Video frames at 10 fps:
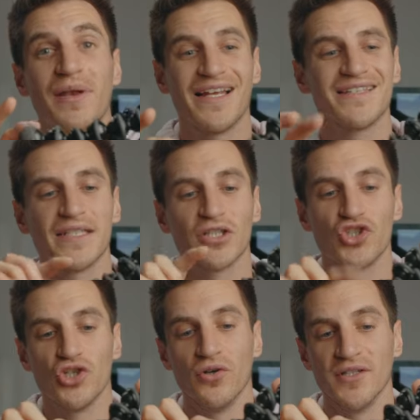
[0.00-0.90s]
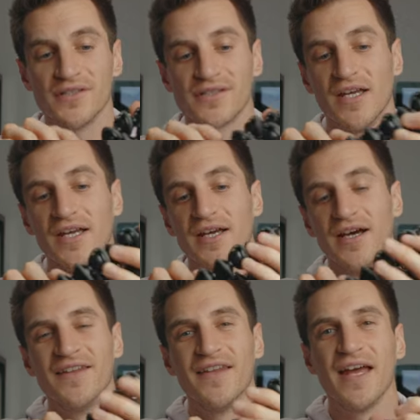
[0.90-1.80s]
plastic joints
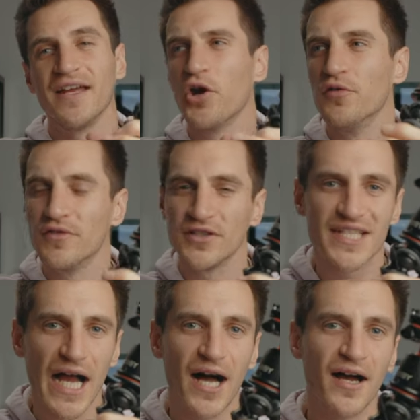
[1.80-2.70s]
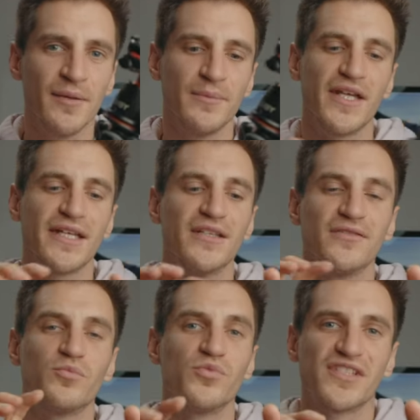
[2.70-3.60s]
and they, over time, they
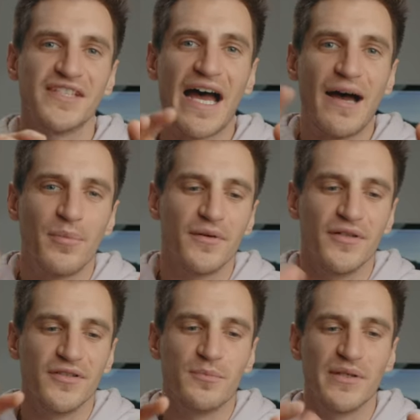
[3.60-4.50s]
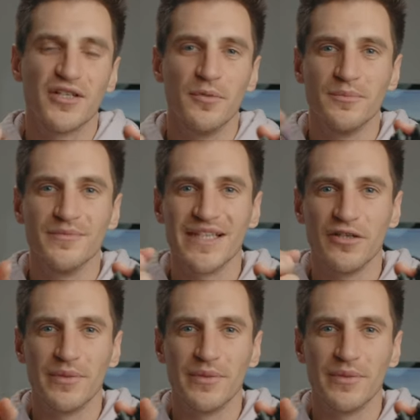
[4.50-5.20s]
can snap and become a little